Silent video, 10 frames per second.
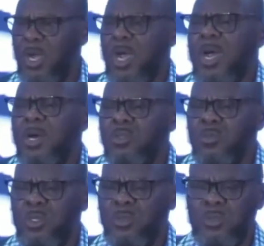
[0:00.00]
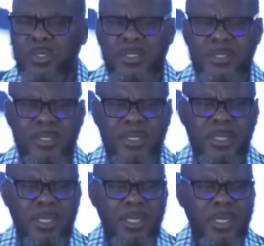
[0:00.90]
how do we do this?
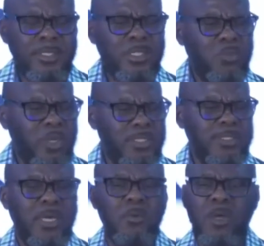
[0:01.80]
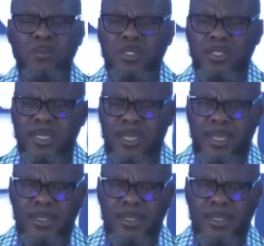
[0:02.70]
It is one thing that we have to desire